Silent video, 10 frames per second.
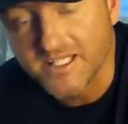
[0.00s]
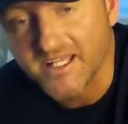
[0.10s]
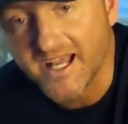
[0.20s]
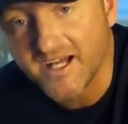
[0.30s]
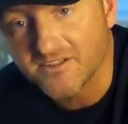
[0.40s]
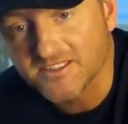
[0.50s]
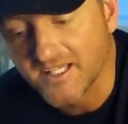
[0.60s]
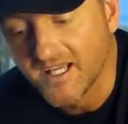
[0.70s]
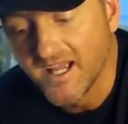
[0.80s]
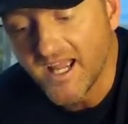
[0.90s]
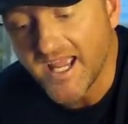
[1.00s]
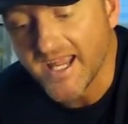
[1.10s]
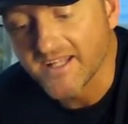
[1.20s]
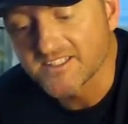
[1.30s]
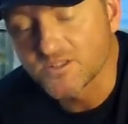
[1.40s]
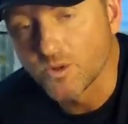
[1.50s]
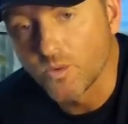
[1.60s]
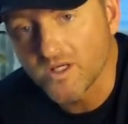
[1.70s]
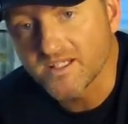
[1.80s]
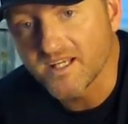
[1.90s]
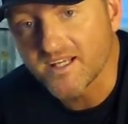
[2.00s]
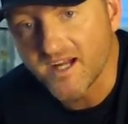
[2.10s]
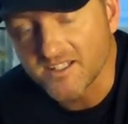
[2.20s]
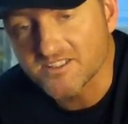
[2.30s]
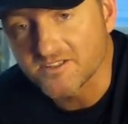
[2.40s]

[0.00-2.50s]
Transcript: get a house. And so we're working on a concert